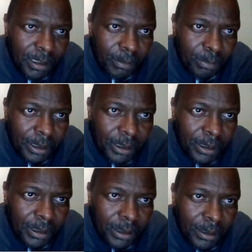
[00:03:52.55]

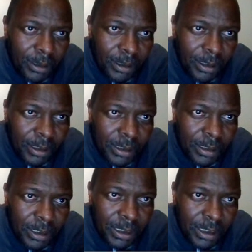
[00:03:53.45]
B,
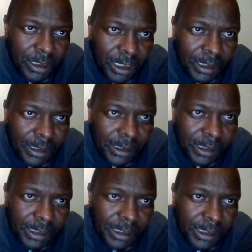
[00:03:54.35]
C, and
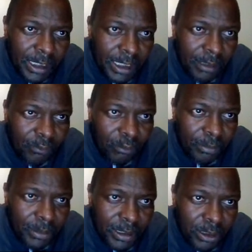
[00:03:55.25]
D from
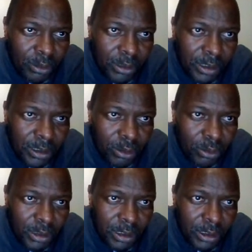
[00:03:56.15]

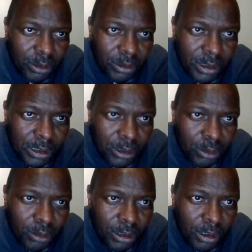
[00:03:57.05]
0000